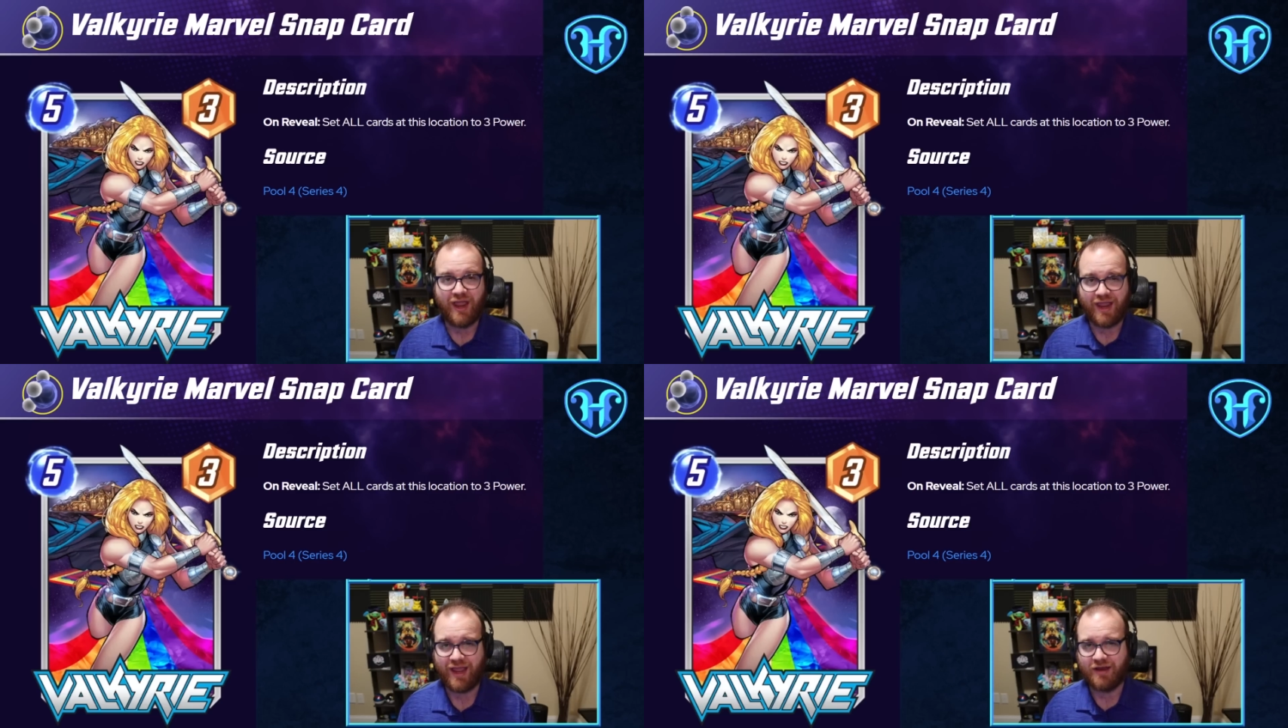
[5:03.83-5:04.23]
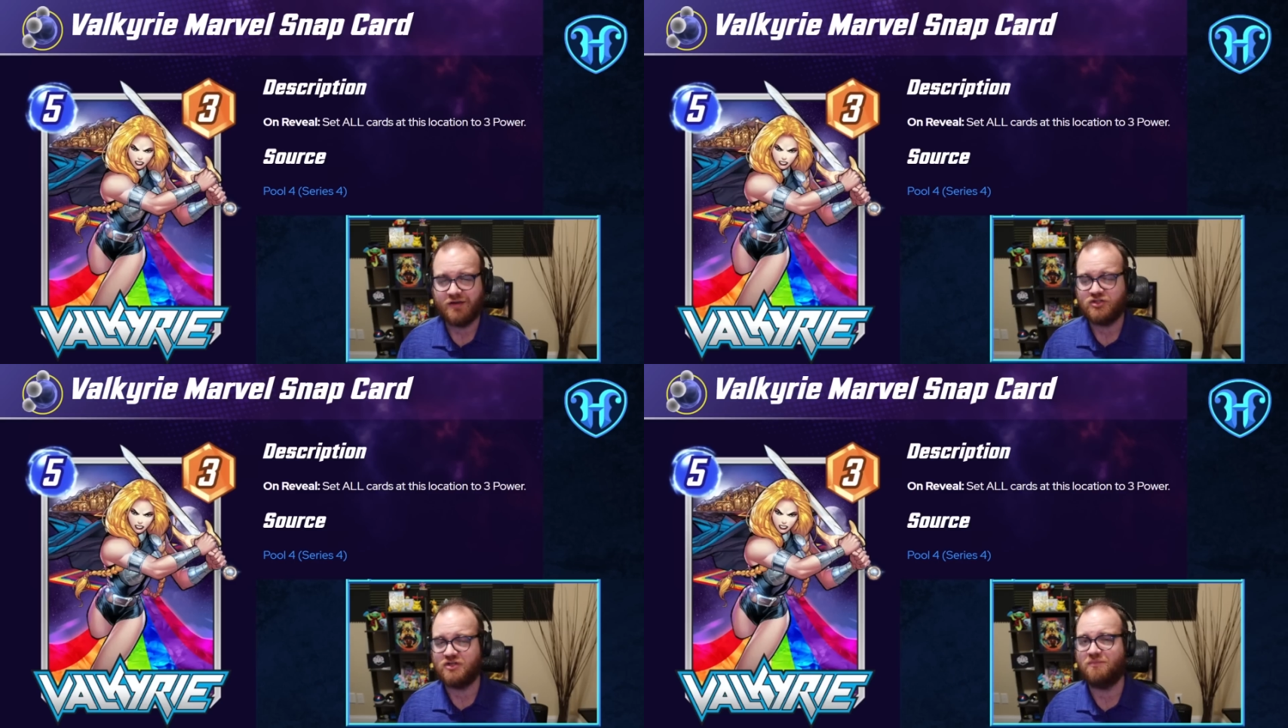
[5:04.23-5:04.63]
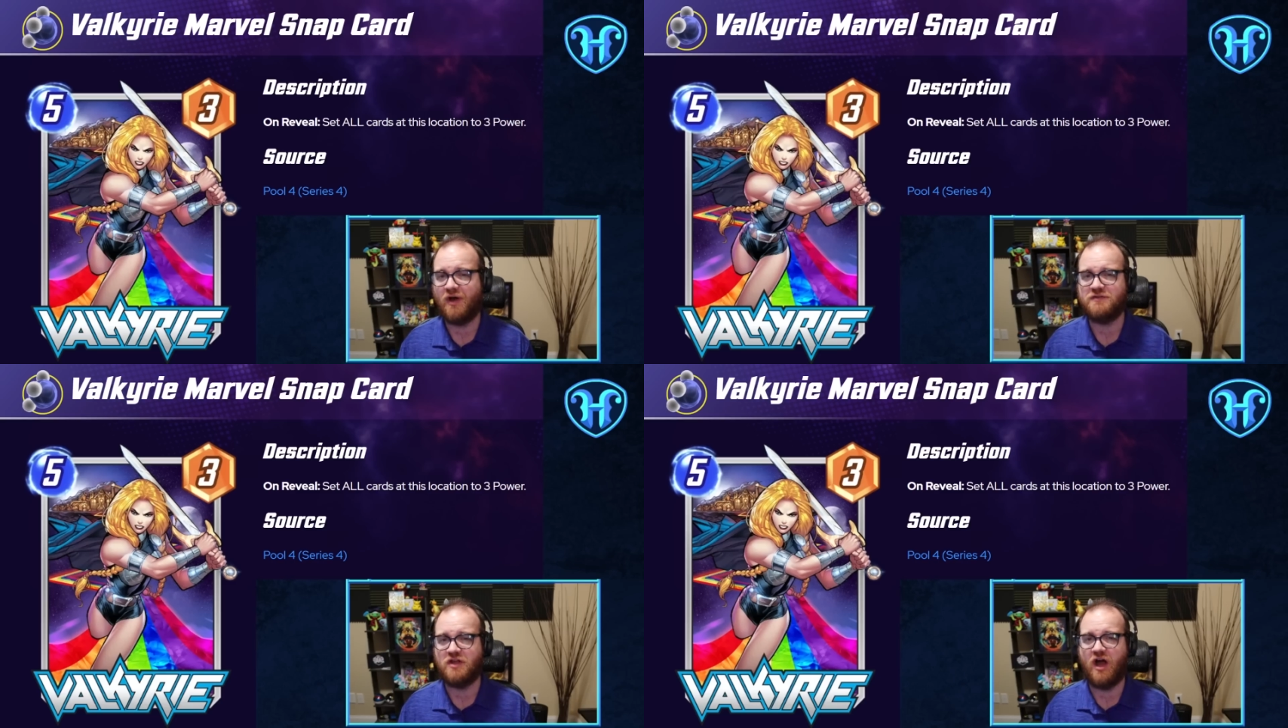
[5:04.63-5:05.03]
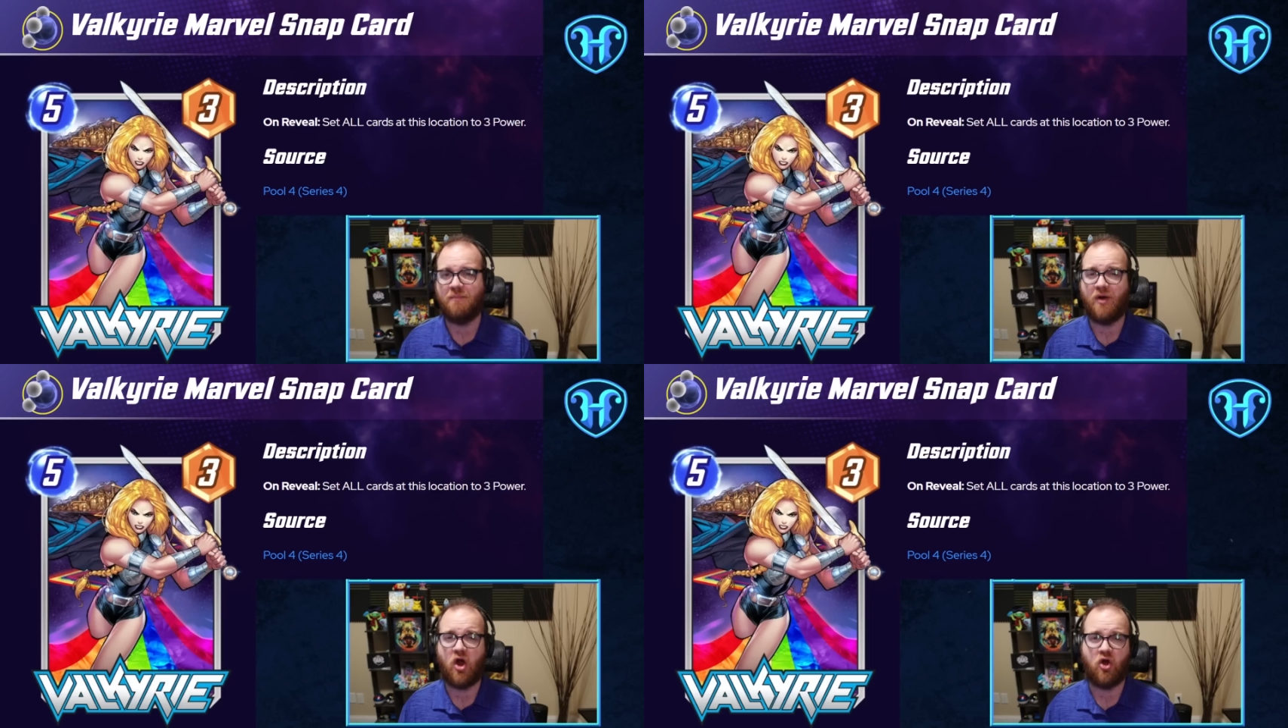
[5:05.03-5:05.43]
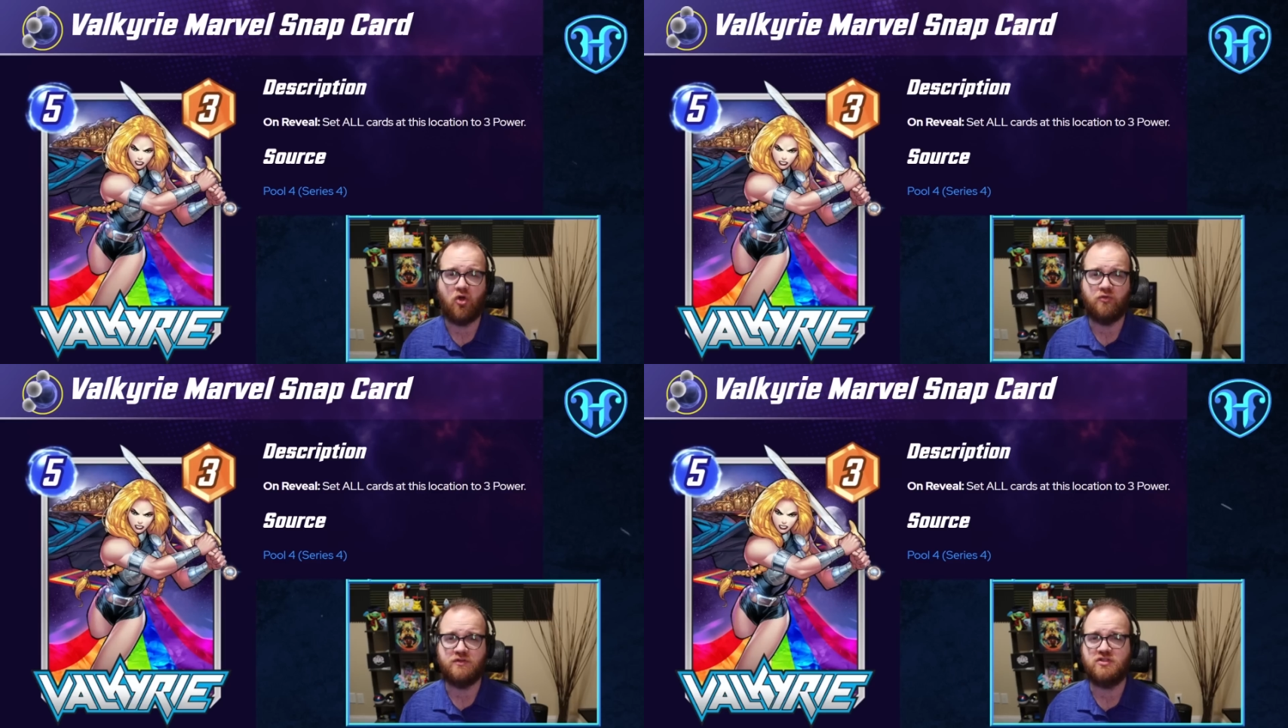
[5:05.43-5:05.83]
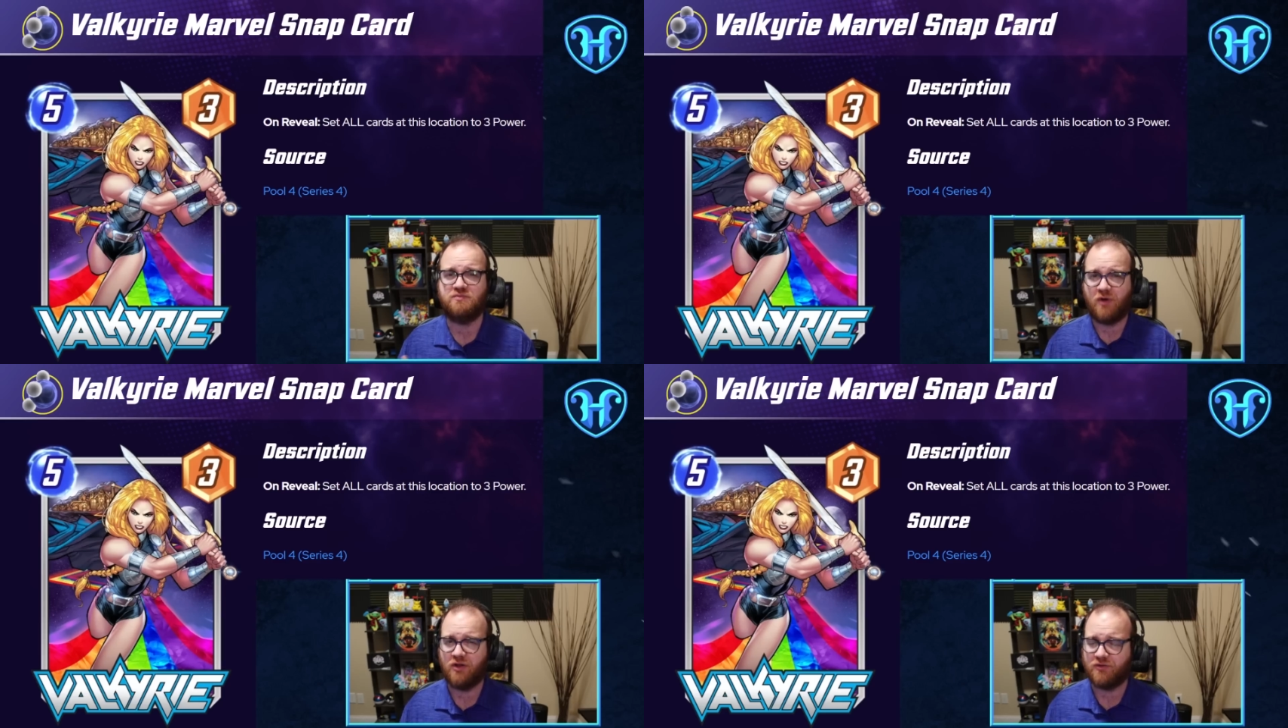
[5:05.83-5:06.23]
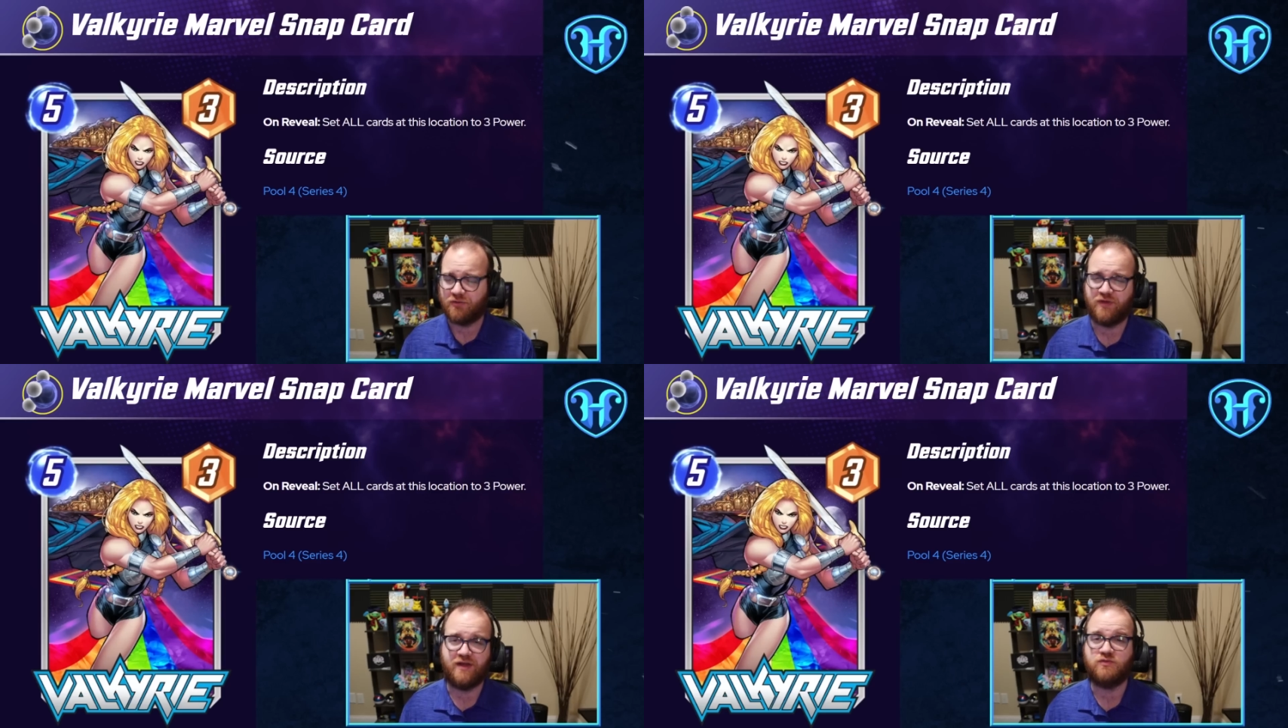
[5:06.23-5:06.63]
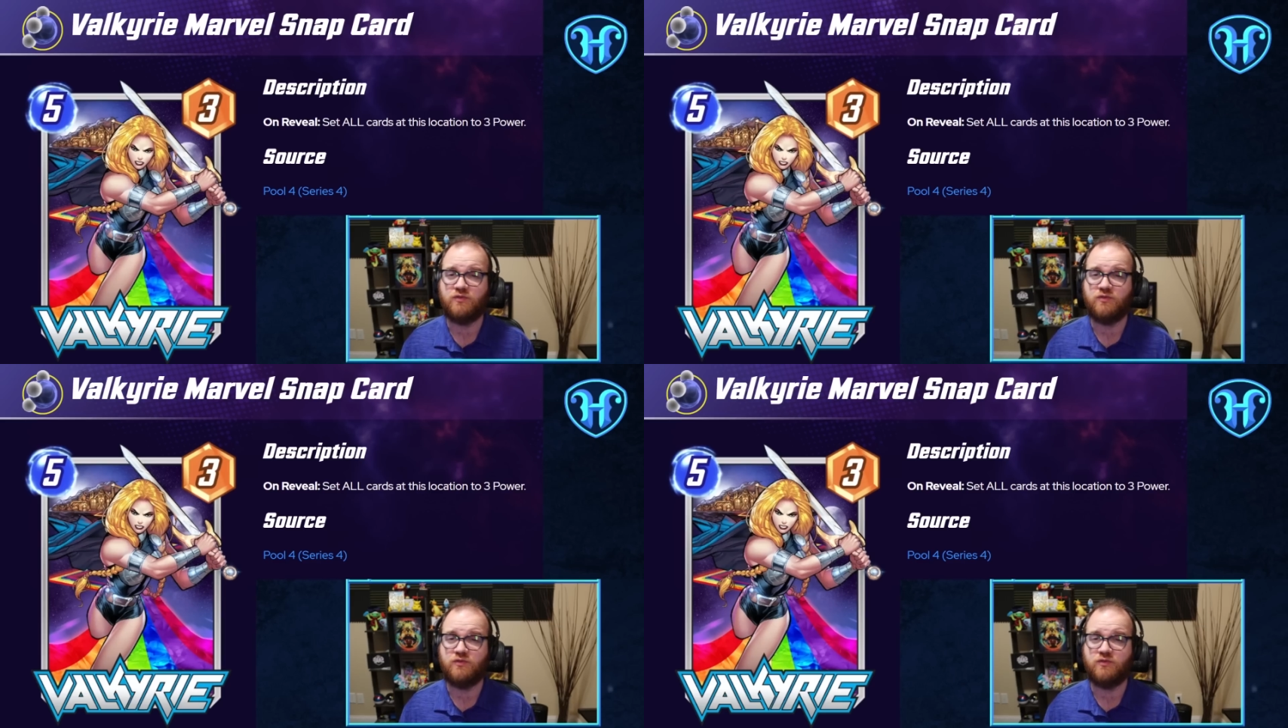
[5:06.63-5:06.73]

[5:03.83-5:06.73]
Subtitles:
and she buffs up our own smaller things,